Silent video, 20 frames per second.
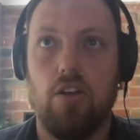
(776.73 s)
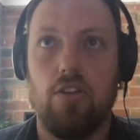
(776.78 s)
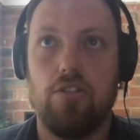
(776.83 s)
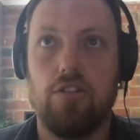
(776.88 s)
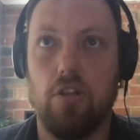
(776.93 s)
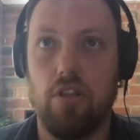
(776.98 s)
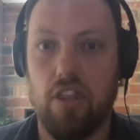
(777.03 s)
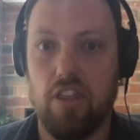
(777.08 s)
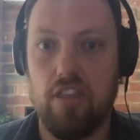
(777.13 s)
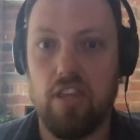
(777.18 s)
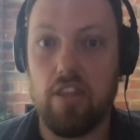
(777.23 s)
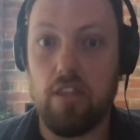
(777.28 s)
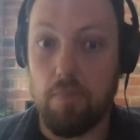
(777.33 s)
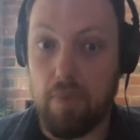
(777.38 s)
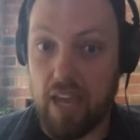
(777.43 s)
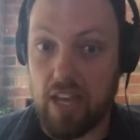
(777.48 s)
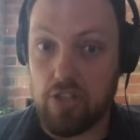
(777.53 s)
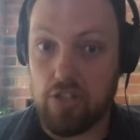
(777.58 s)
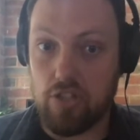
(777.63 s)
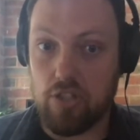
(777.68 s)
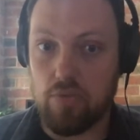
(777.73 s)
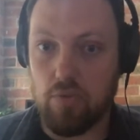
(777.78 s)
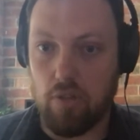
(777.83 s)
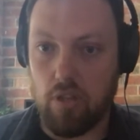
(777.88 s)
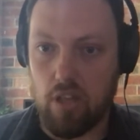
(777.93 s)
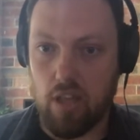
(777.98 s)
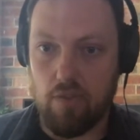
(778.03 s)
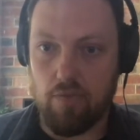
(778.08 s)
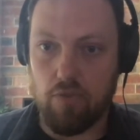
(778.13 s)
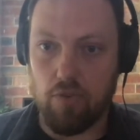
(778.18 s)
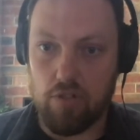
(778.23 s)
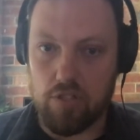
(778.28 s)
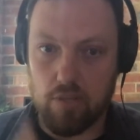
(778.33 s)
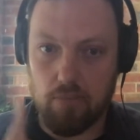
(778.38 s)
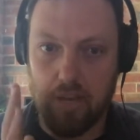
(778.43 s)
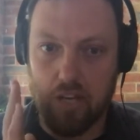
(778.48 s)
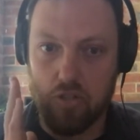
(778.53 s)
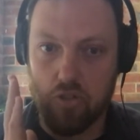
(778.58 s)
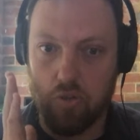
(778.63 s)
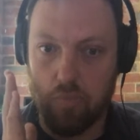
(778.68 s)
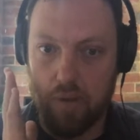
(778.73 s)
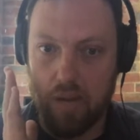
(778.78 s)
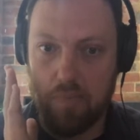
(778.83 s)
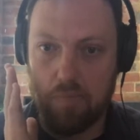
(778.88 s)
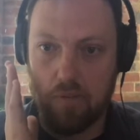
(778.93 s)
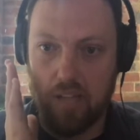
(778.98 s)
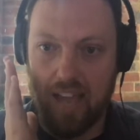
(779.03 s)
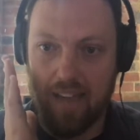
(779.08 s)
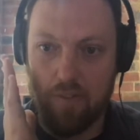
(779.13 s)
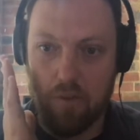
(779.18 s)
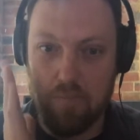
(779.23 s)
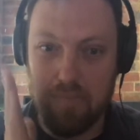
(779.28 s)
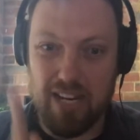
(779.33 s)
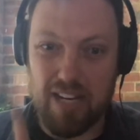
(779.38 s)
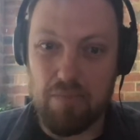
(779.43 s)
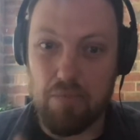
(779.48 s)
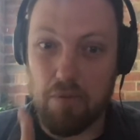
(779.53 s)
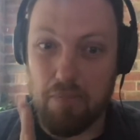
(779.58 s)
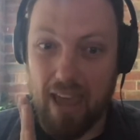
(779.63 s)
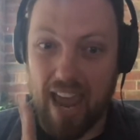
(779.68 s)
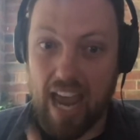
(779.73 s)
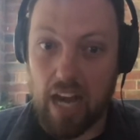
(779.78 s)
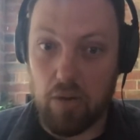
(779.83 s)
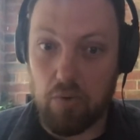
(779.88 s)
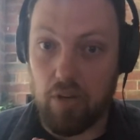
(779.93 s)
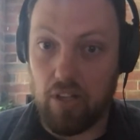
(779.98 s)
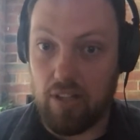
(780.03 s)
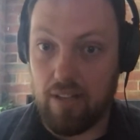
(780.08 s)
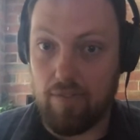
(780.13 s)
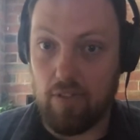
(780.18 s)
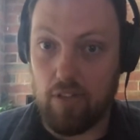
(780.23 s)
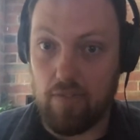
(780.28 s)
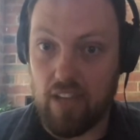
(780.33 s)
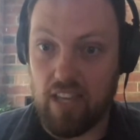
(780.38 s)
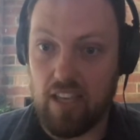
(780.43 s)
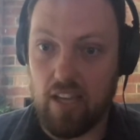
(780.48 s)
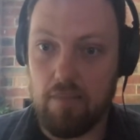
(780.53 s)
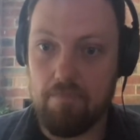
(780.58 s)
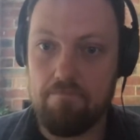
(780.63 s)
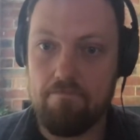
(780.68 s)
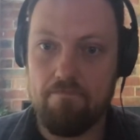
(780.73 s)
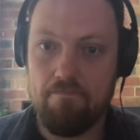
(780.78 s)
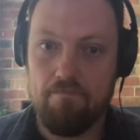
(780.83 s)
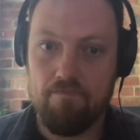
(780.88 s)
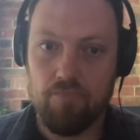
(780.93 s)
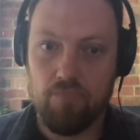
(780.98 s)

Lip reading: So the thing the pension's really there for is to make sure people have a minimum adequate level of income